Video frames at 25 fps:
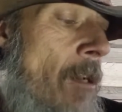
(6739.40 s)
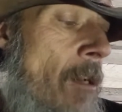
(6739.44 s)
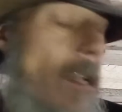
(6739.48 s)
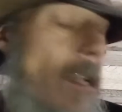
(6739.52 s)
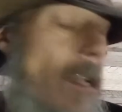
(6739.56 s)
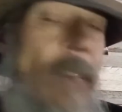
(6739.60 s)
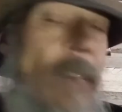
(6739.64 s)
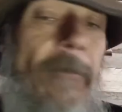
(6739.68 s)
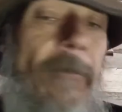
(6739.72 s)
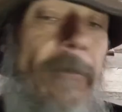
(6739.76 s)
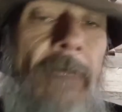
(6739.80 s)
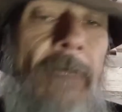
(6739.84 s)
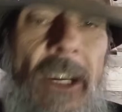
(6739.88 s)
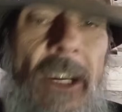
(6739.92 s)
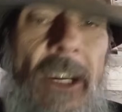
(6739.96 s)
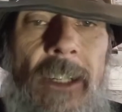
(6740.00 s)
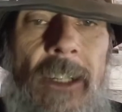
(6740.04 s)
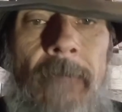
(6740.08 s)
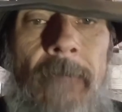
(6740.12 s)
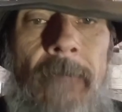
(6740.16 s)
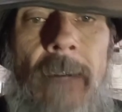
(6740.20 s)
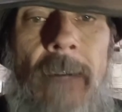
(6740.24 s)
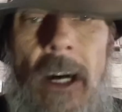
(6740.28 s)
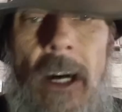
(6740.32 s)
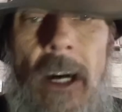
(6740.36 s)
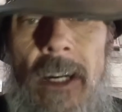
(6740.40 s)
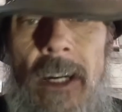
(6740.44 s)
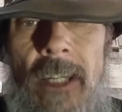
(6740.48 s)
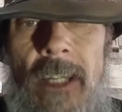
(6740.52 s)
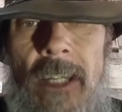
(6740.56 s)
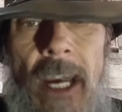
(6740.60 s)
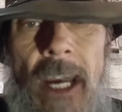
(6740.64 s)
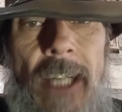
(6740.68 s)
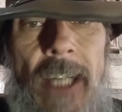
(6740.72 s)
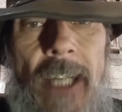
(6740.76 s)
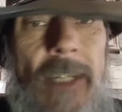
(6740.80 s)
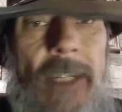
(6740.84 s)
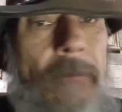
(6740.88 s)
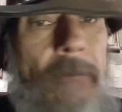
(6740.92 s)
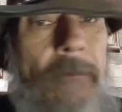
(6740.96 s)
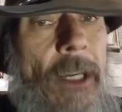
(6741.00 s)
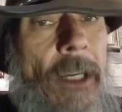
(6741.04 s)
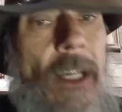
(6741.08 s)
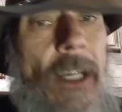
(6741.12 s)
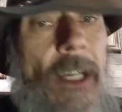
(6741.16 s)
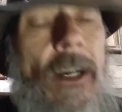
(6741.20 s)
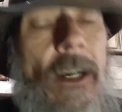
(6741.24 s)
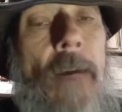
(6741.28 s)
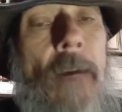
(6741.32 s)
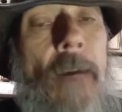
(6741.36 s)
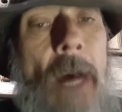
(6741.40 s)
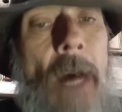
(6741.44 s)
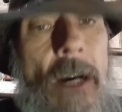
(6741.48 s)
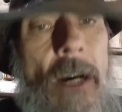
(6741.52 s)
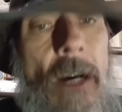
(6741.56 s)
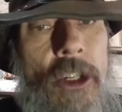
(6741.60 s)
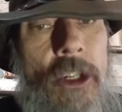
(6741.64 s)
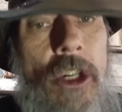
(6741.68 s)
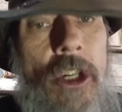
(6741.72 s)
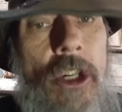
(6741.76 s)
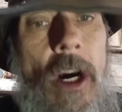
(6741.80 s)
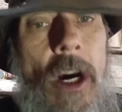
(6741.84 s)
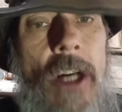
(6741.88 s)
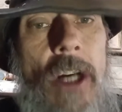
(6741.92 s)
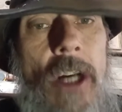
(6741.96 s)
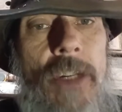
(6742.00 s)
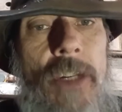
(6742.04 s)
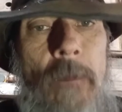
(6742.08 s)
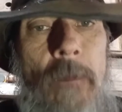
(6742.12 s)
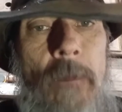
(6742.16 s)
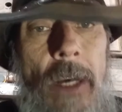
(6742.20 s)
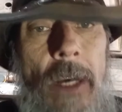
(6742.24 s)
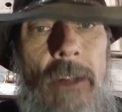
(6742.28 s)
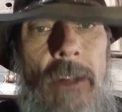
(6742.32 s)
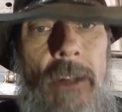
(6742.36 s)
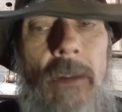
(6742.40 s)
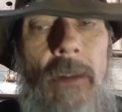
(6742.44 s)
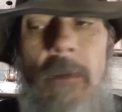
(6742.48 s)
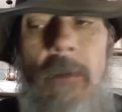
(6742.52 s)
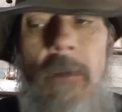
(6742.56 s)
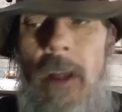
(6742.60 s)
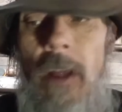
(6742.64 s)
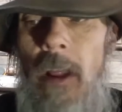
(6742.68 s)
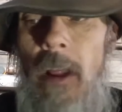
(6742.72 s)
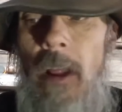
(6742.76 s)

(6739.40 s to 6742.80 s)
victim contacted me about Josh Bezel, one of the law